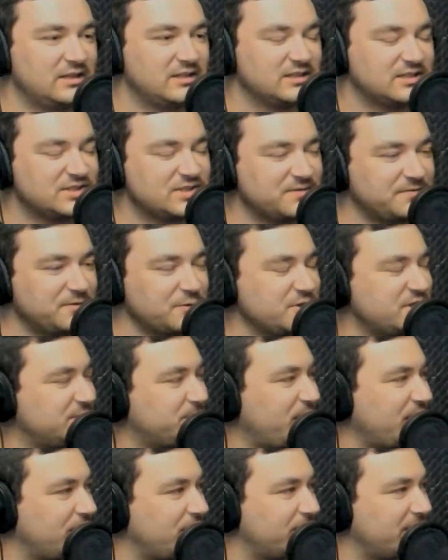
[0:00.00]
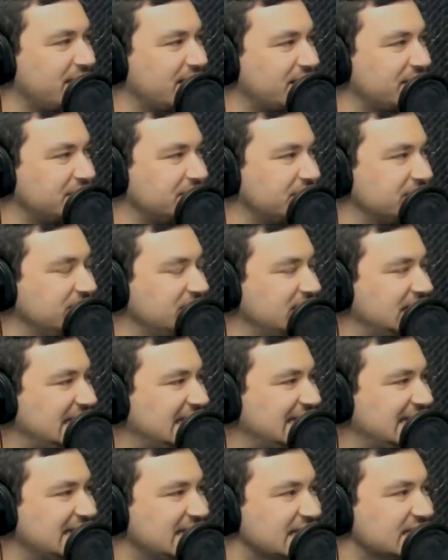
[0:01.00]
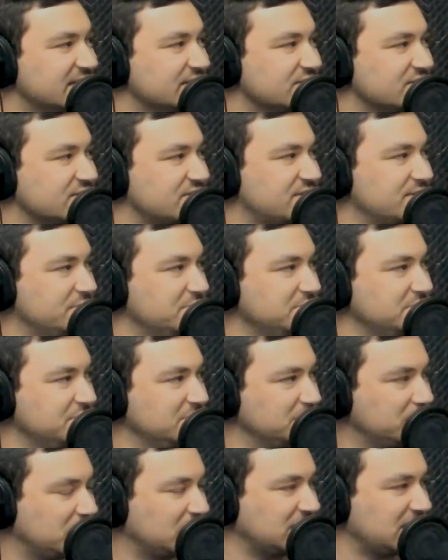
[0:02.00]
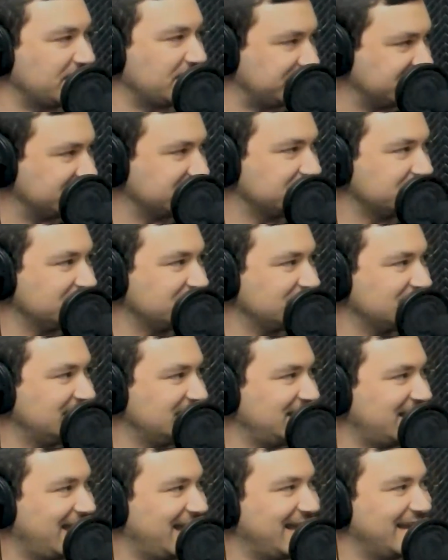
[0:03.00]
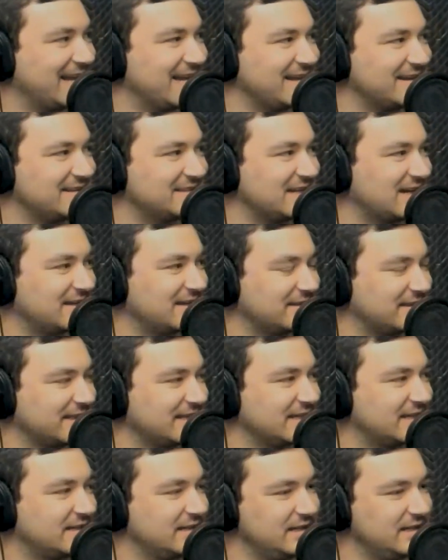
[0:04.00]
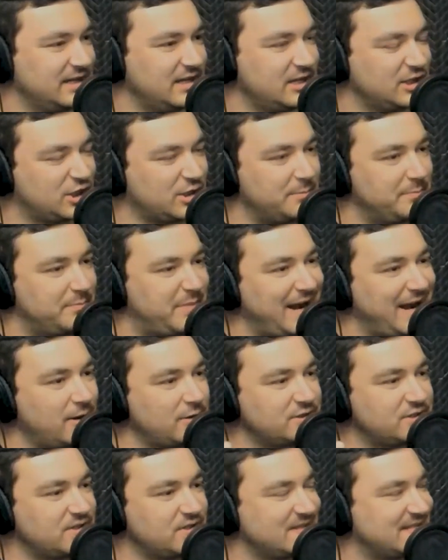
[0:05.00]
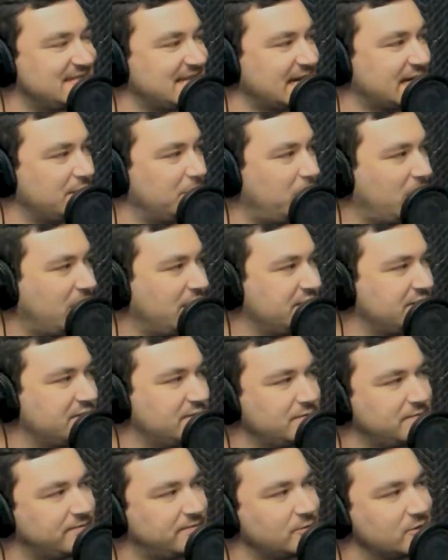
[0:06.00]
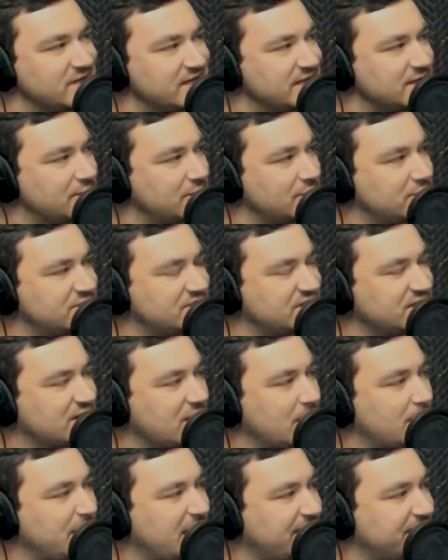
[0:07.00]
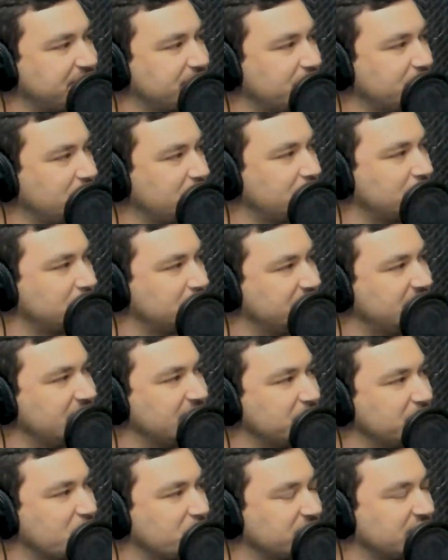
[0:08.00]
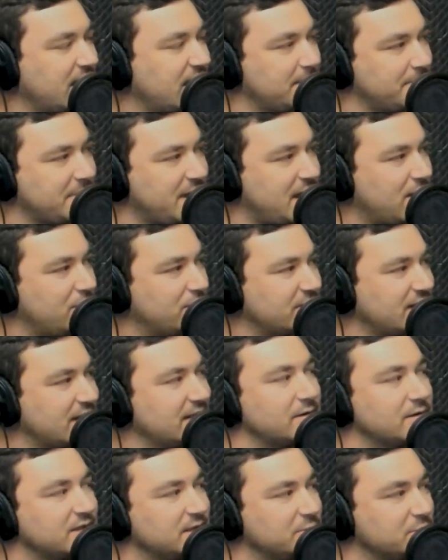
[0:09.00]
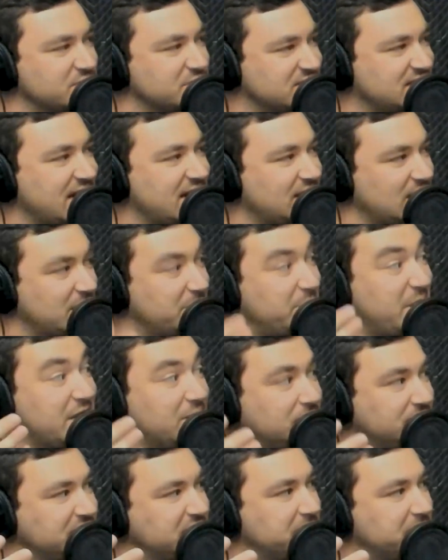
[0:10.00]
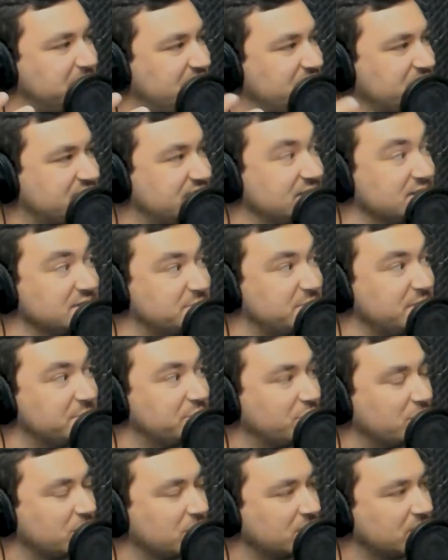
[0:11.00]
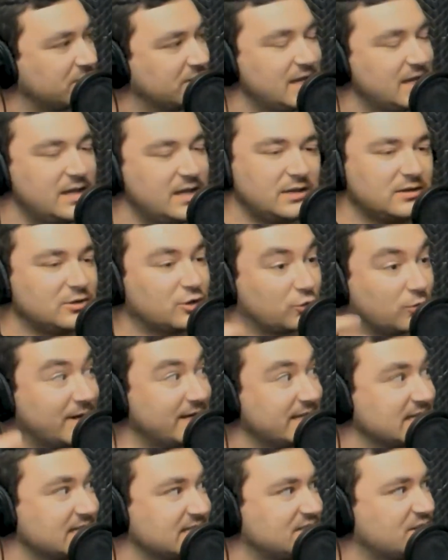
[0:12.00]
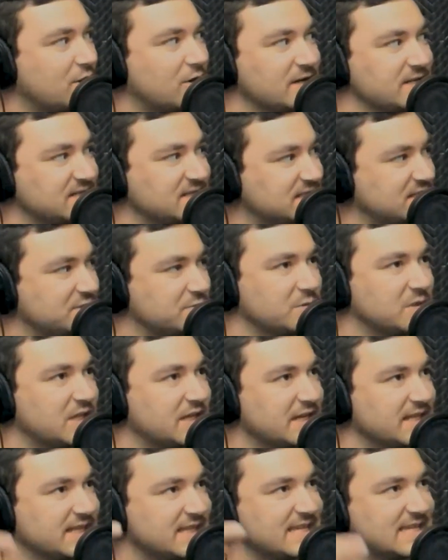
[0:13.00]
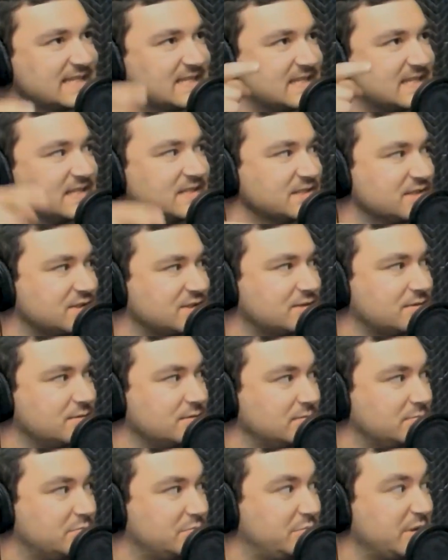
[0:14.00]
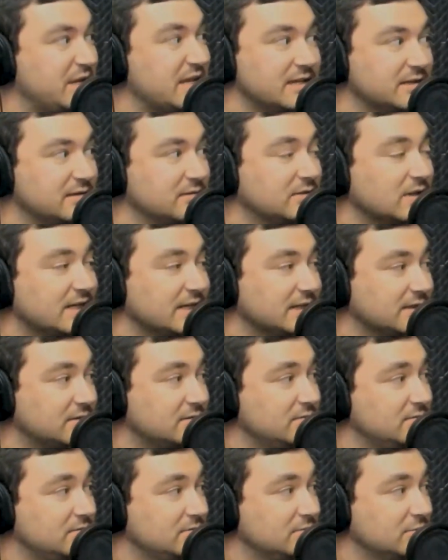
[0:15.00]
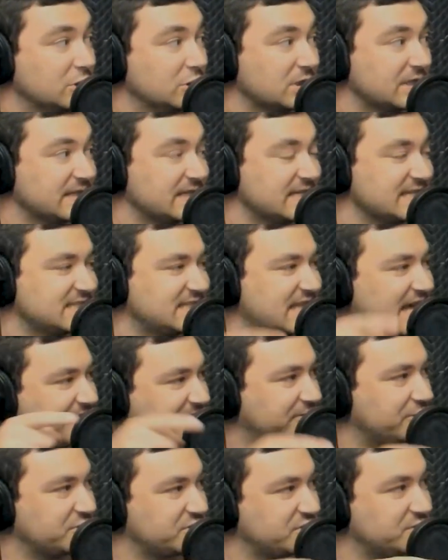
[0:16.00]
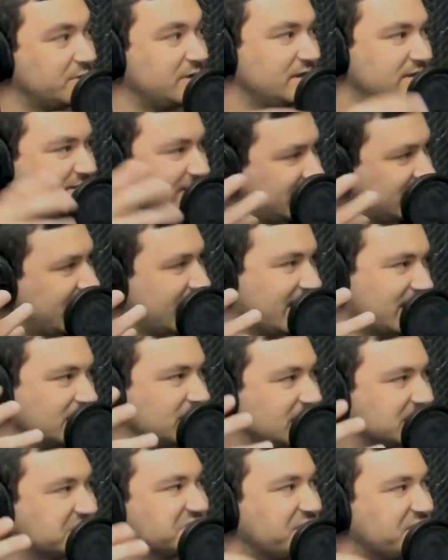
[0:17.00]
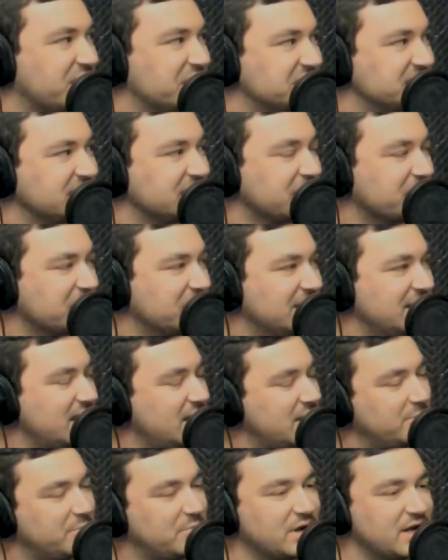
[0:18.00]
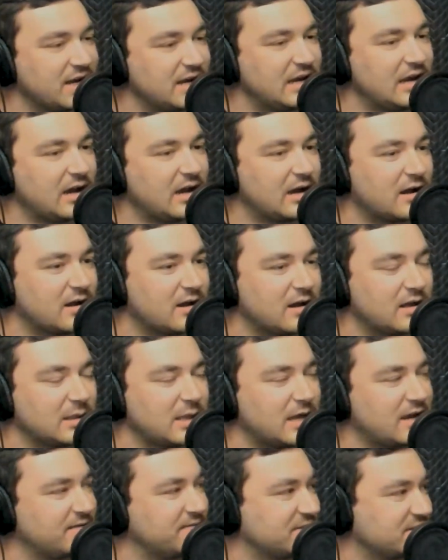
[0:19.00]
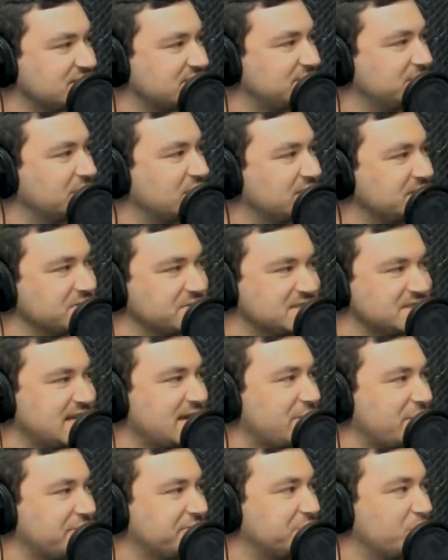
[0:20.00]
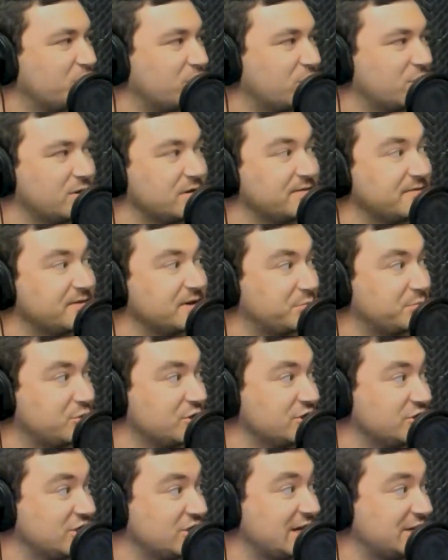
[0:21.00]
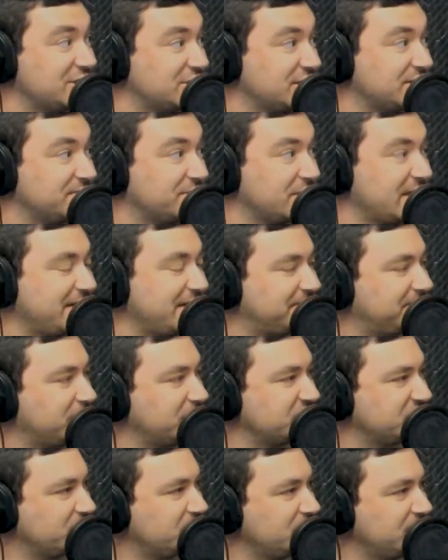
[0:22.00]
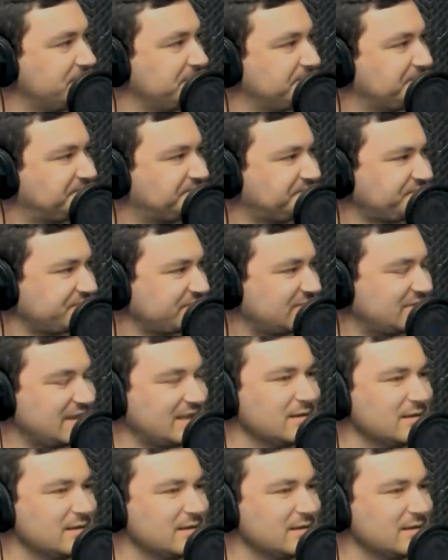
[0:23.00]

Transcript: The first Spider Man is beloved and I truly, yeah. Compared to the second one, for years to come after they both came out, it, it was kind of like paled in comparison because people yeah. were critics and audiences were like, "This is peak." Like, look at this. That first one, yeah, it's fun, you know. Sure. But uh, a lot of us millennials now have more of an appreciation for that first one. Yeah.